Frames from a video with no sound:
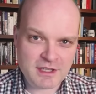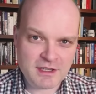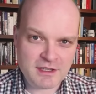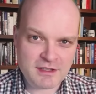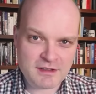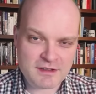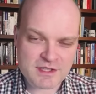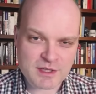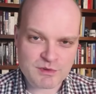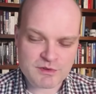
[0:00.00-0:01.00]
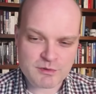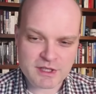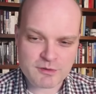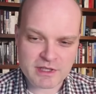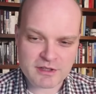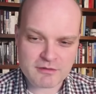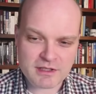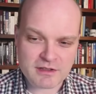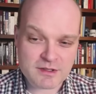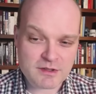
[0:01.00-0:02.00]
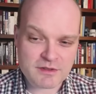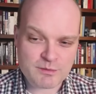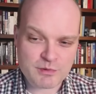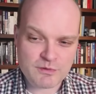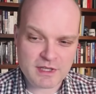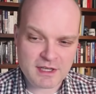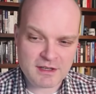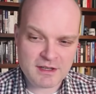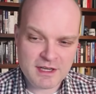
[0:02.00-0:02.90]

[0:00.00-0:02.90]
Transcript: in the summer of 2023. The Conservatives moved ahead.